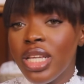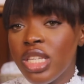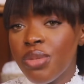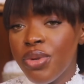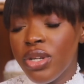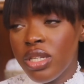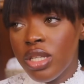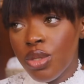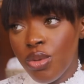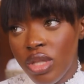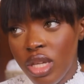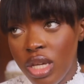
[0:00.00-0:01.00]
experiences
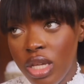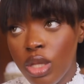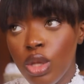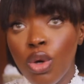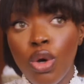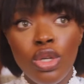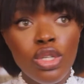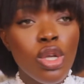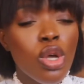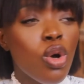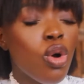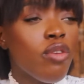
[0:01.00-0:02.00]
with their in-laws,
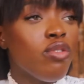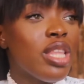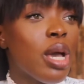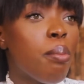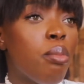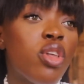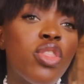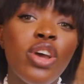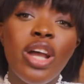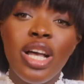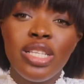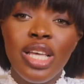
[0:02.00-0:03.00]
or even their mother
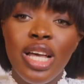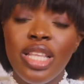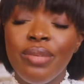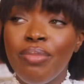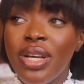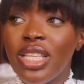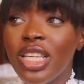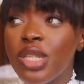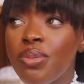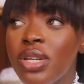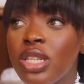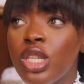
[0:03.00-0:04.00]
has had bad
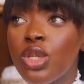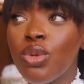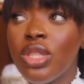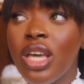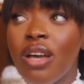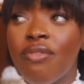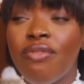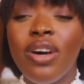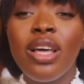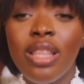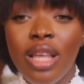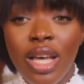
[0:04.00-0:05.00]
experiences with their
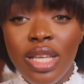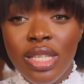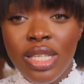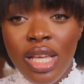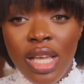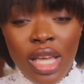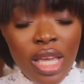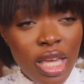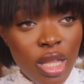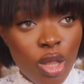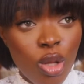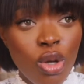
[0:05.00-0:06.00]
father's
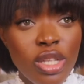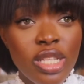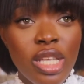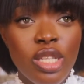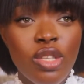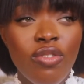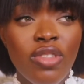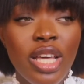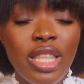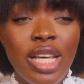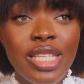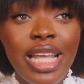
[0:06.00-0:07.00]
in-laws and stuff like
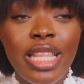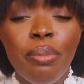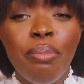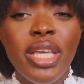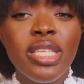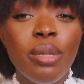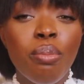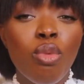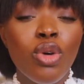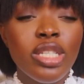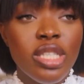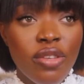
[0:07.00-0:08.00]
that, and it makes it
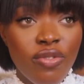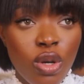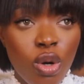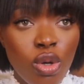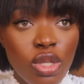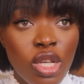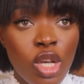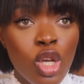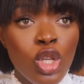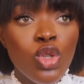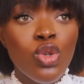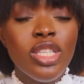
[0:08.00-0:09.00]
more difficult
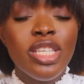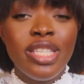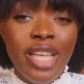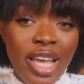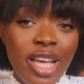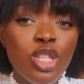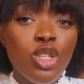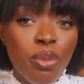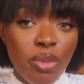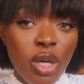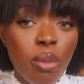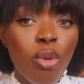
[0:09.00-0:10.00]
to desire
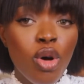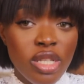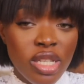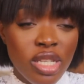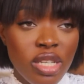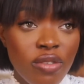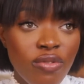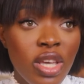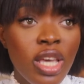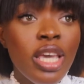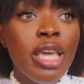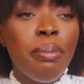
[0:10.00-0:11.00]
something positive.
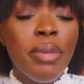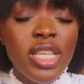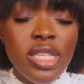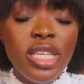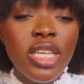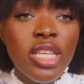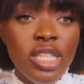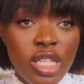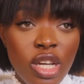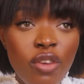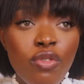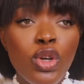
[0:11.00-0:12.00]
It makes it
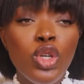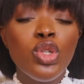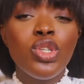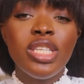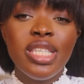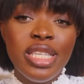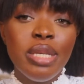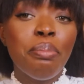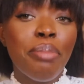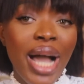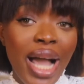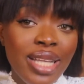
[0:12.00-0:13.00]
easier for you to see
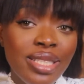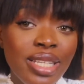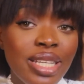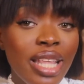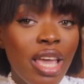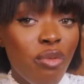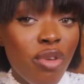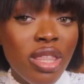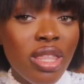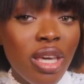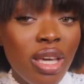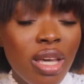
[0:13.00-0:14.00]
bad in
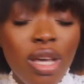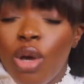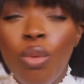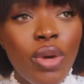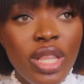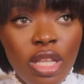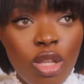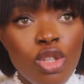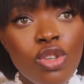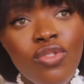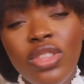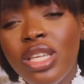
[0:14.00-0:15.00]
everything when a lot
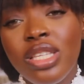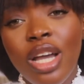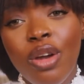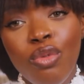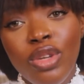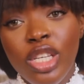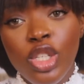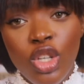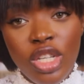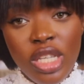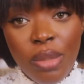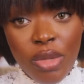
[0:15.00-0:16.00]
of things are really
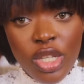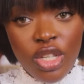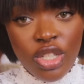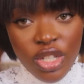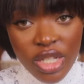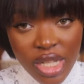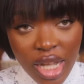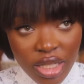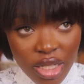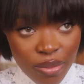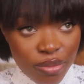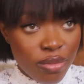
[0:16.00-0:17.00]
just a
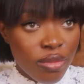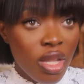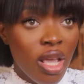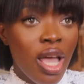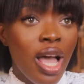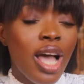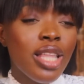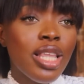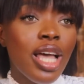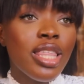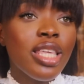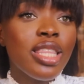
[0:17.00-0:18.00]
misunderstanding. And
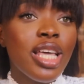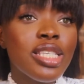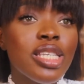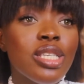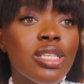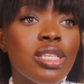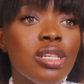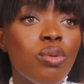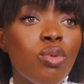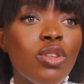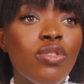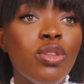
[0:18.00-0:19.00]
I think that is
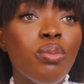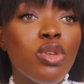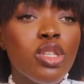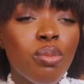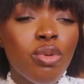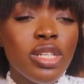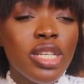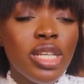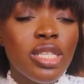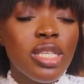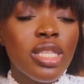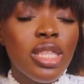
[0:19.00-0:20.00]
one of the most
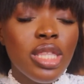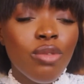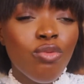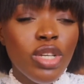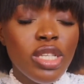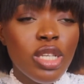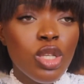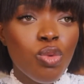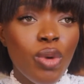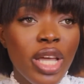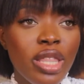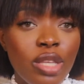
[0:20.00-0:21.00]
important reasons
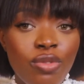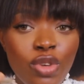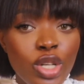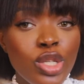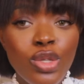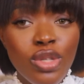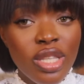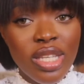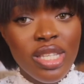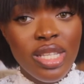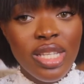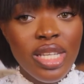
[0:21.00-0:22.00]
why the first two things,
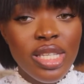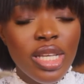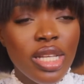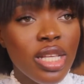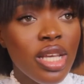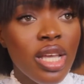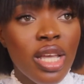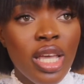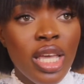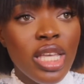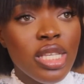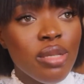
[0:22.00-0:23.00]
as I said,
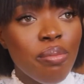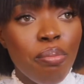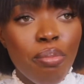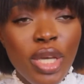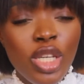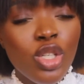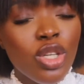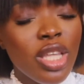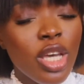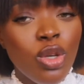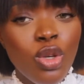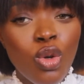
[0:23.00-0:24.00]
is make sure
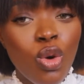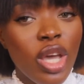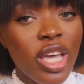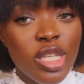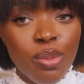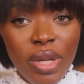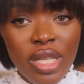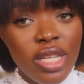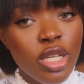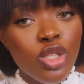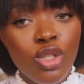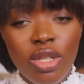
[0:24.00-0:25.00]
that your
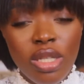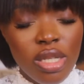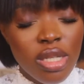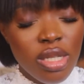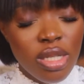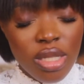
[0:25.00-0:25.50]
expectations,